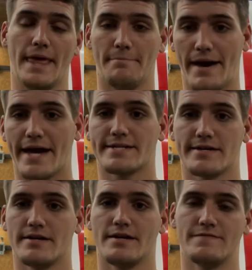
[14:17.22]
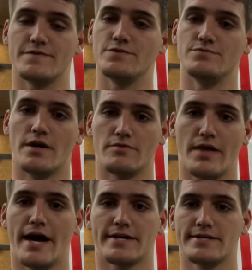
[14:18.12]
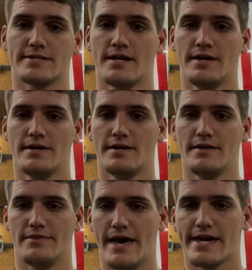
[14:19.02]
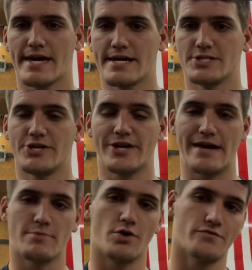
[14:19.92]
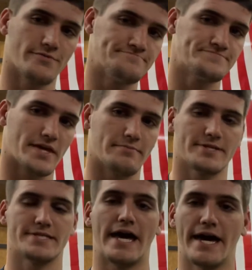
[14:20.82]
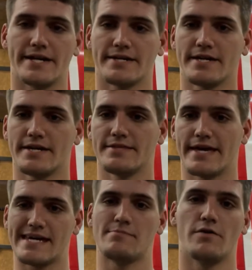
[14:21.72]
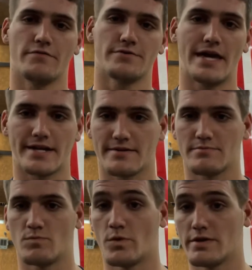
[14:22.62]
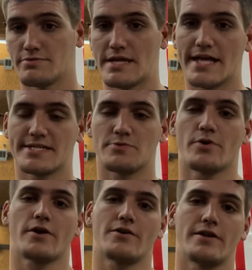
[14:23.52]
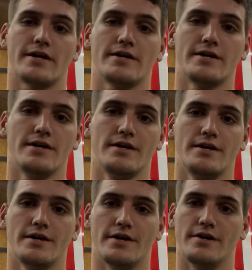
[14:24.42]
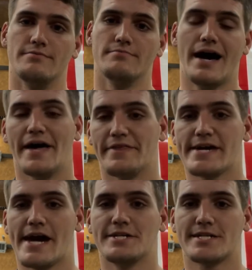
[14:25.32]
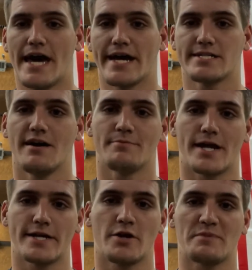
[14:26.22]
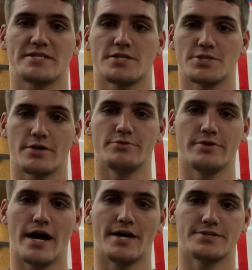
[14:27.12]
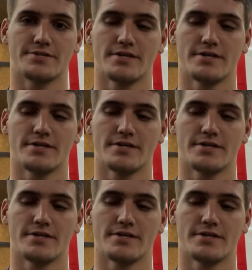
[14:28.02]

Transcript: back to, if you don't like it, that cage, he came over, him and his dad, they came over that one of those nights I was working on it. I had the cage tacked up, and I told him, I said, you guys,